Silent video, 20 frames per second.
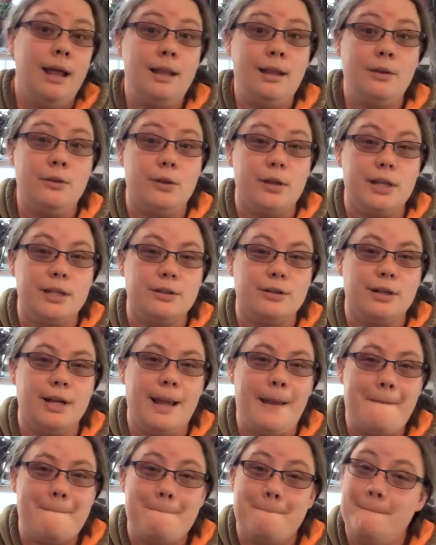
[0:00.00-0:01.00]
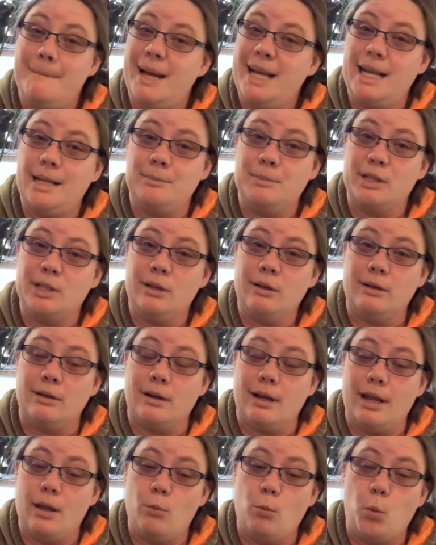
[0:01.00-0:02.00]
Hello the internet, my name's
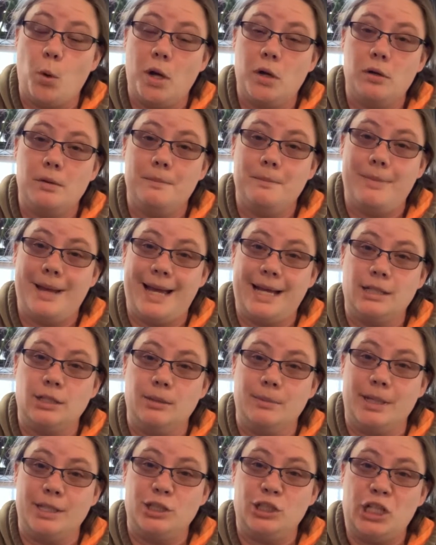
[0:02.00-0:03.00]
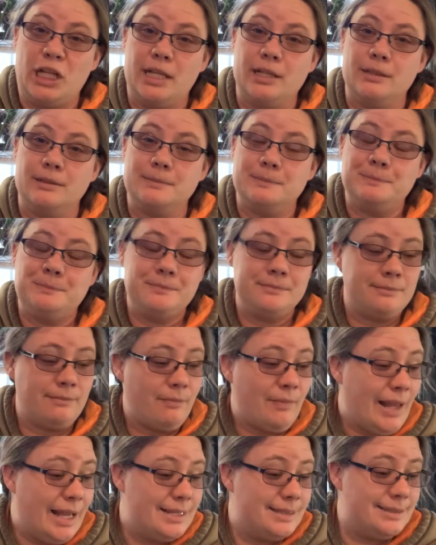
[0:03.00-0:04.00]
Laura and welcome back to my channel.
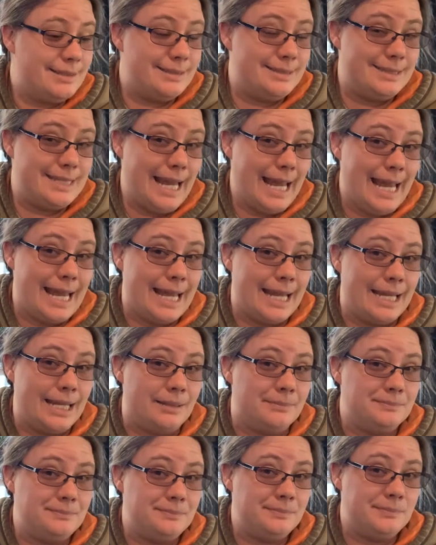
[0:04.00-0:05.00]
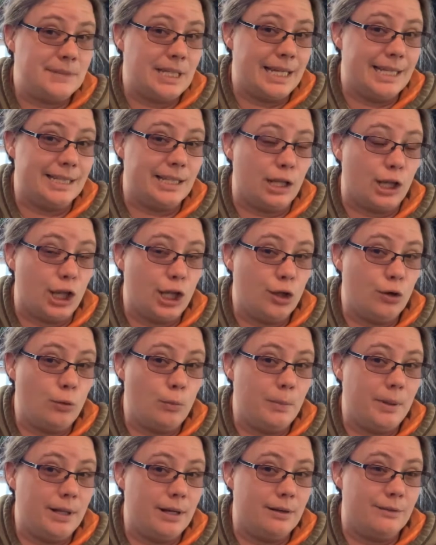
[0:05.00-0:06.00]
Today is a little
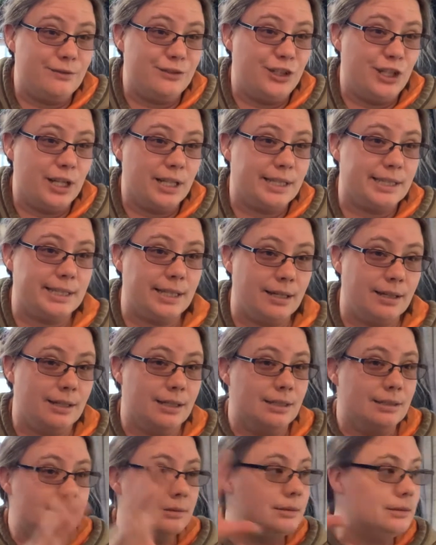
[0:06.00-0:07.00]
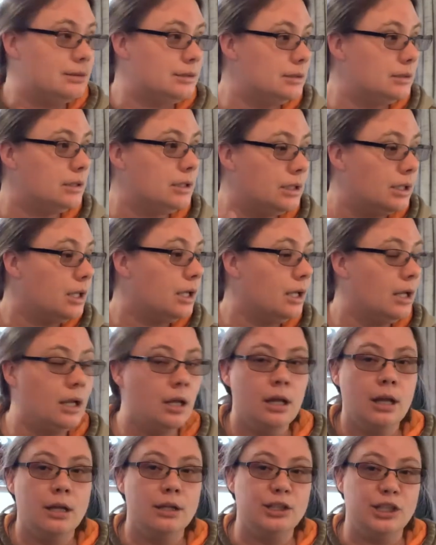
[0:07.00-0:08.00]
bit of just a
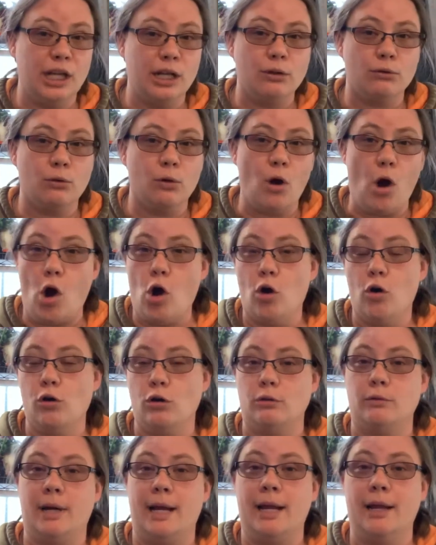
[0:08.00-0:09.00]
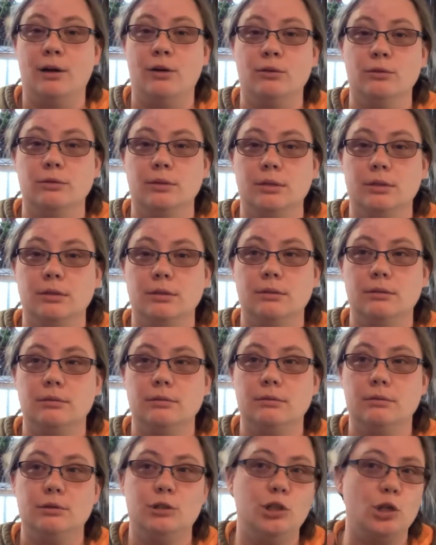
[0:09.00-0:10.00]
general all-around
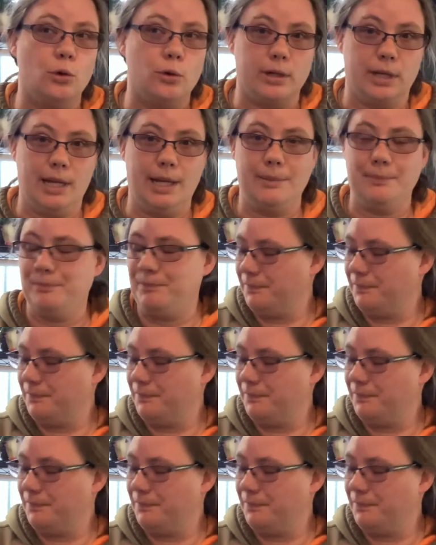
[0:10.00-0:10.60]
chore day.